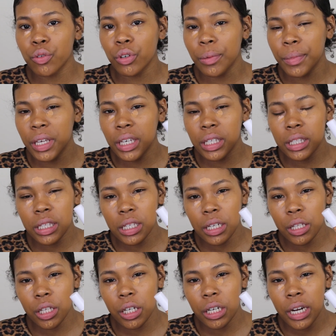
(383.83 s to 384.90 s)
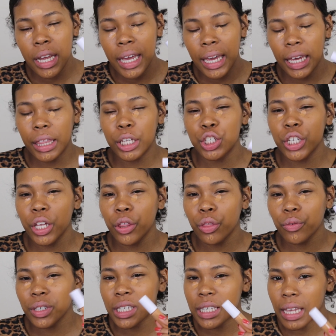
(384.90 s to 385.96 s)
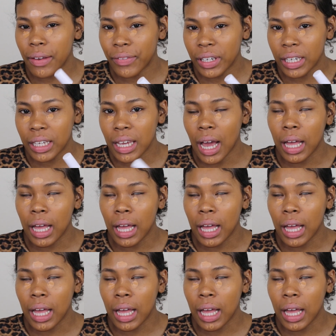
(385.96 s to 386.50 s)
Creamy Concealer in the shade 370.